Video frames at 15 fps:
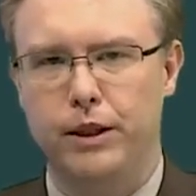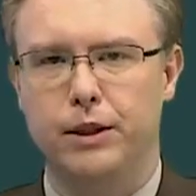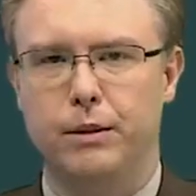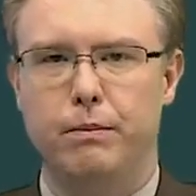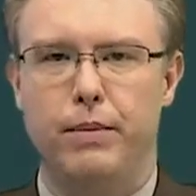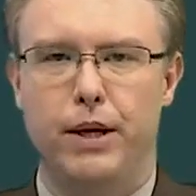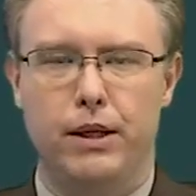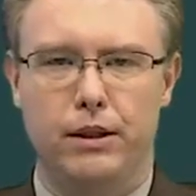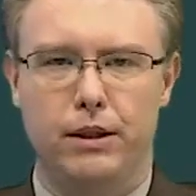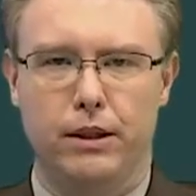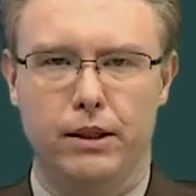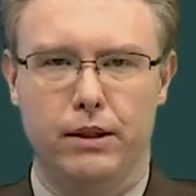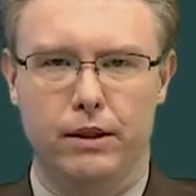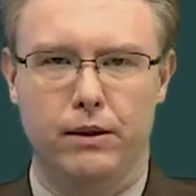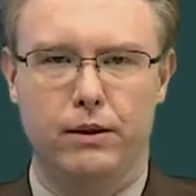These are
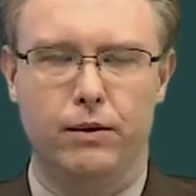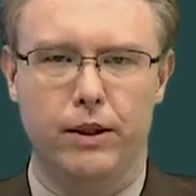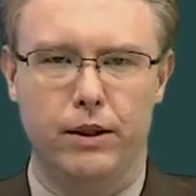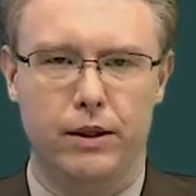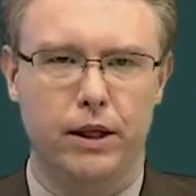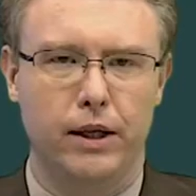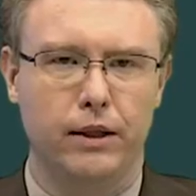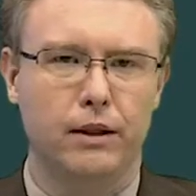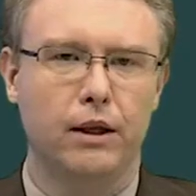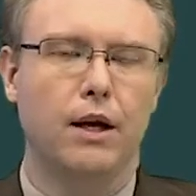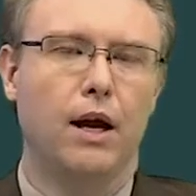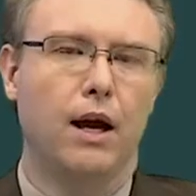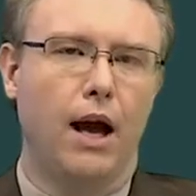basically the three things